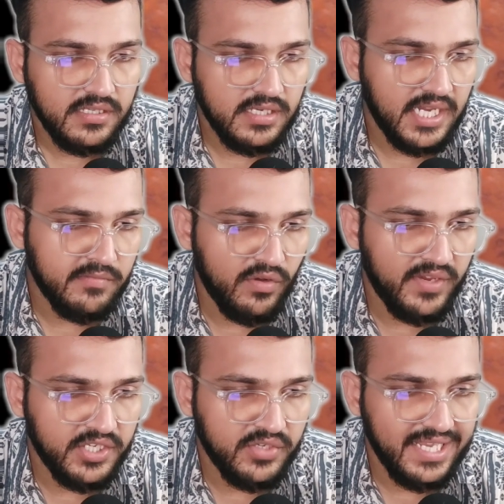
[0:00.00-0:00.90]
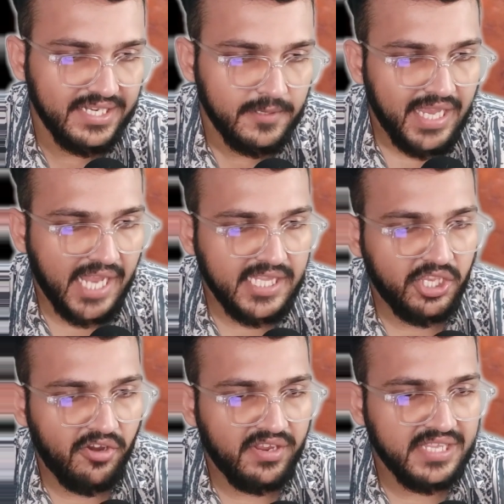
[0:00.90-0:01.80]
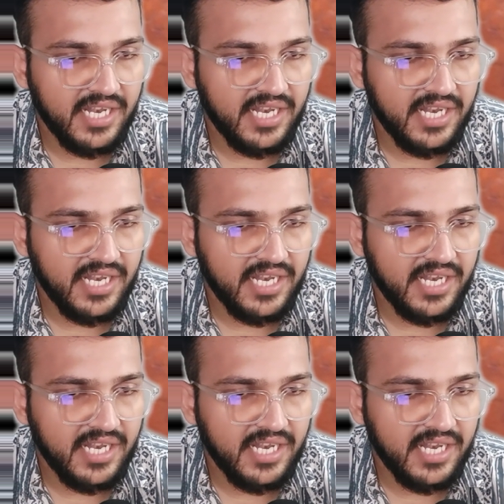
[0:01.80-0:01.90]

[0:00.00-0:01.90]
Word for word: later moving to it. And the theory